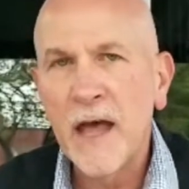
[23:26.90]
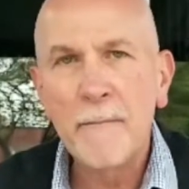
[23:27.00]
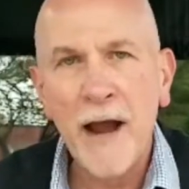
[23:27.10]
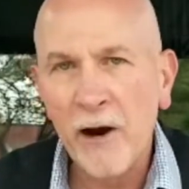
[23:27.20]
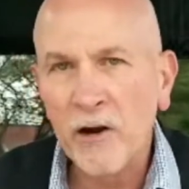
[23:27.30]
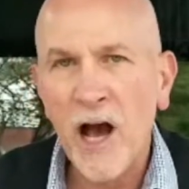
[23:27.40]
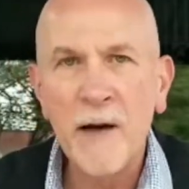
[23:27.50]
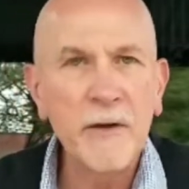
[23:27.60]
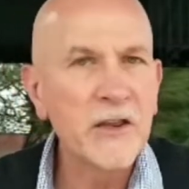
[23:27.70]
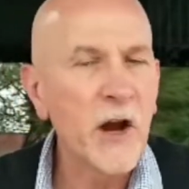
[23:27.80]
by our
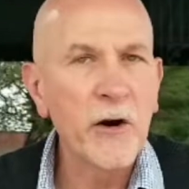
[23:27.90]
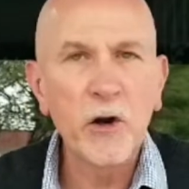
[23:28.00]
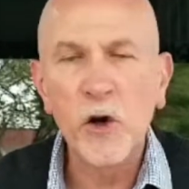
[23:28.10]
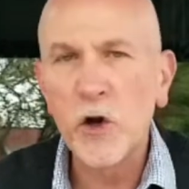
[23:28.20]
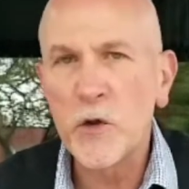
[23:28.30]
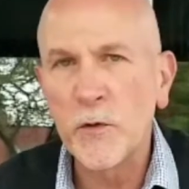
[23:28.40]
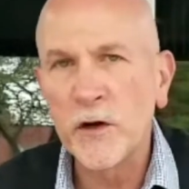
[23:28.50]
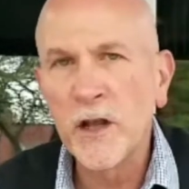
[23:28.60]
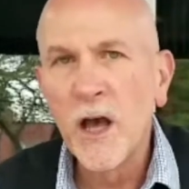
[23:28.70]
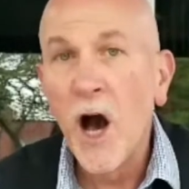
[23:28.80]
comments, our
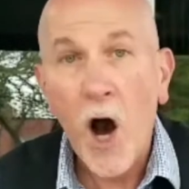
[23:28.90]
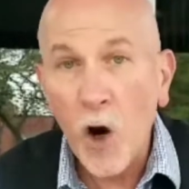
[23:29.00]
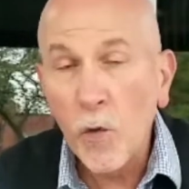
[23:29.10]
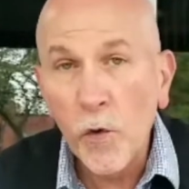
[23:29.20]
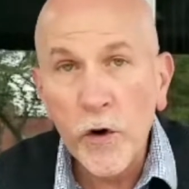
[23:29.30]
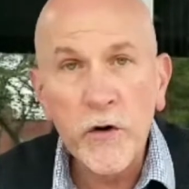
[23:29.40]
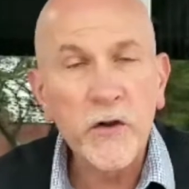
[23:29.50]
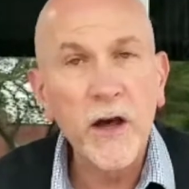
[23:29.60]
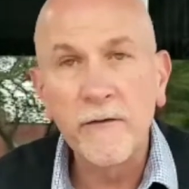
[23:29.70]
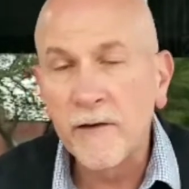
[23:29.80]
encouragement, our
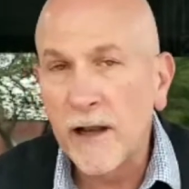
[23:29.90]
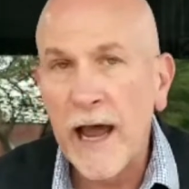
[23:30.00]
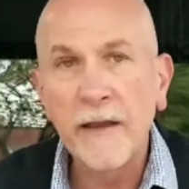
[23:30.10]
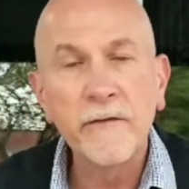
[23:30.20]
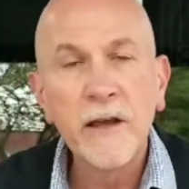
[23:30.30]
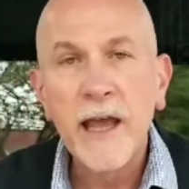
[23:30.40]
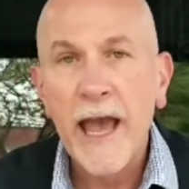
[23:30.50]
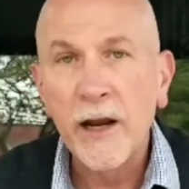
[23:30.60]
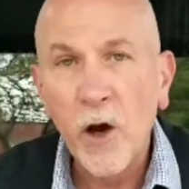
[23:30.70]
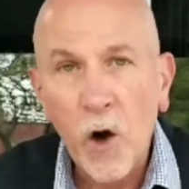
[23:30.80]
words of life
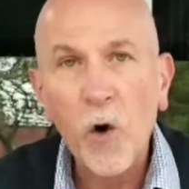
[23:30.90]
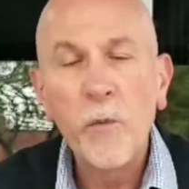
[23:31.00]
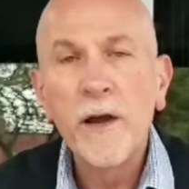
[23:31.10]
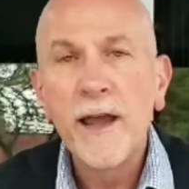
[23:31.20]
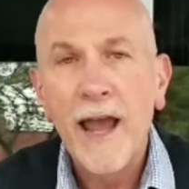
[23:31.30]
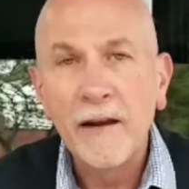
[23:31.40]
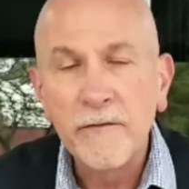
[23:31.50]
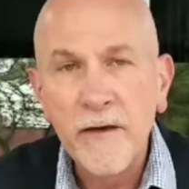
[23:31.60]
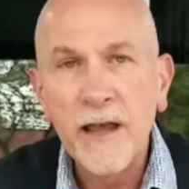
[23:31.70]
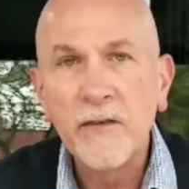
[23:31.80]
and hope and
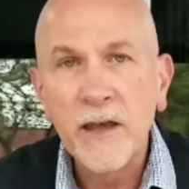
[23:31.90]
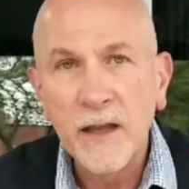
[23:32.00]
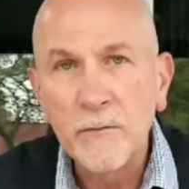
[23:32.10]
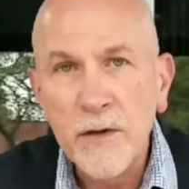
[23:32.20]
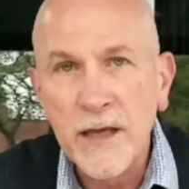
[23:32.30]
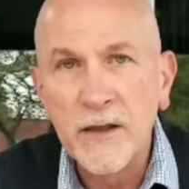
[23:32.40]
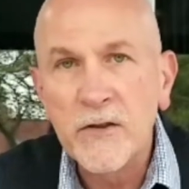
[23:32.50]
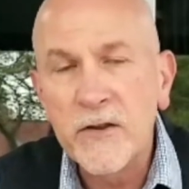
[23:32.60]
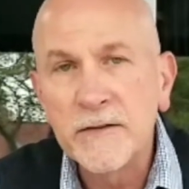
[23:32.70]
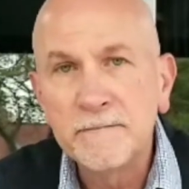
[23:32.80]
faith and
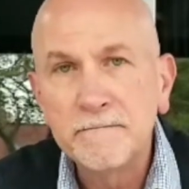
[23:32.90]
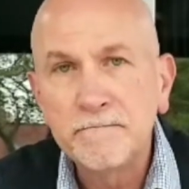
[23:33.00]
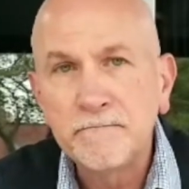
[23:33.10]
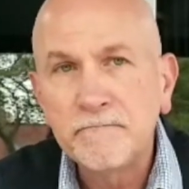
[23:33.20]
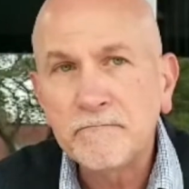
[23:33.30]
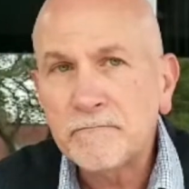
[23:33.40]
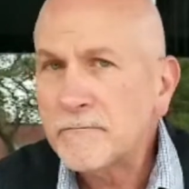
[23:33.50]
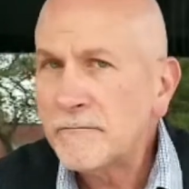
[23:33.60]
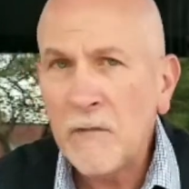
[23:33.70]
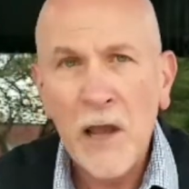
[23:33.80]
peace?
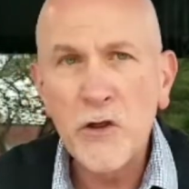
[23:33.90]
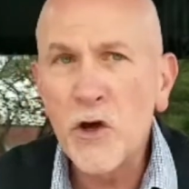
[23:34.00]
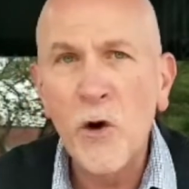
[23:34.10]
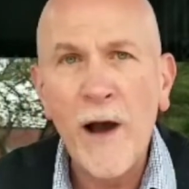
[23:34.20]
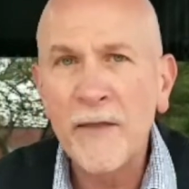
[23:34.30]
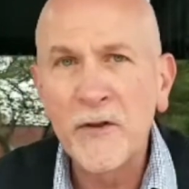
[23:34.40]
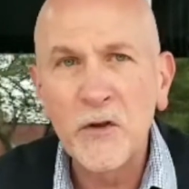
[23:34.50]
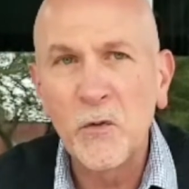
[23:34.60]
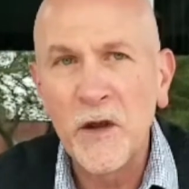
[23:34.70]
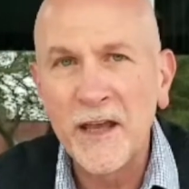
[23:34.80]
As you go out
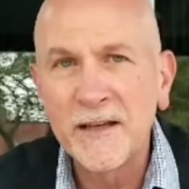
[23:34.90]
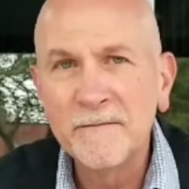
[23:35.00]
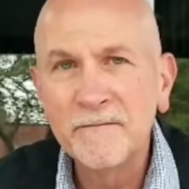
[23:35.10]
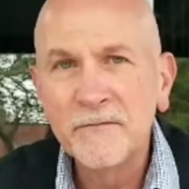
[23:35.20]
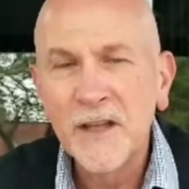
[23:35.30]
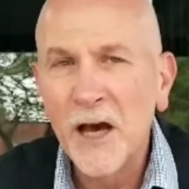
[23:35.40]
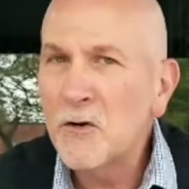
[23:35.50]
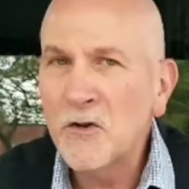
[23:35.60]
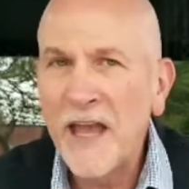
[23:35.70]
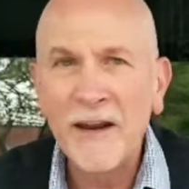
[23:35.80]
this week,
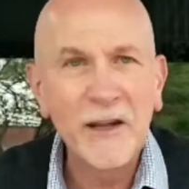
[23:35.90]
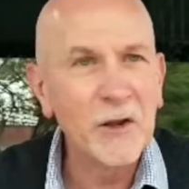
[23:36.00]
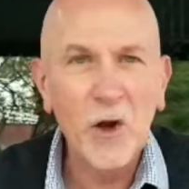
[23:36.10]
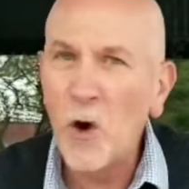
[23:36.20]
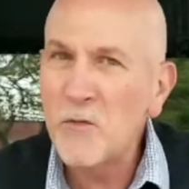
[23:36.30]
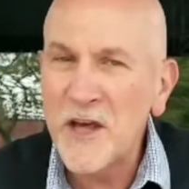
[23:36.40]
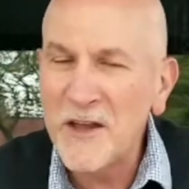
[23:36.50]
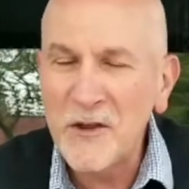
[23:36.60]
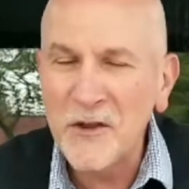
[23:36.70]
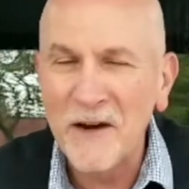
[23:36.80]
understanding that hope
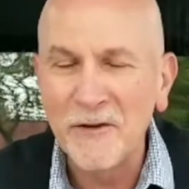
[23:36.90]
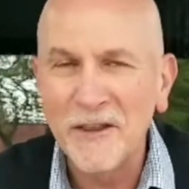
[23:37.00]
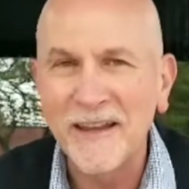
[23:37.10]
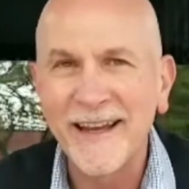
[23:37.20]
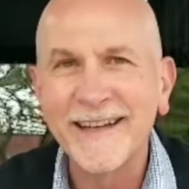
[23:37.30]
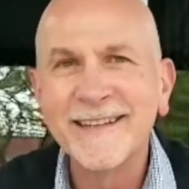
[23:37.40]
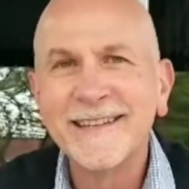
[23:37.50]
changes everything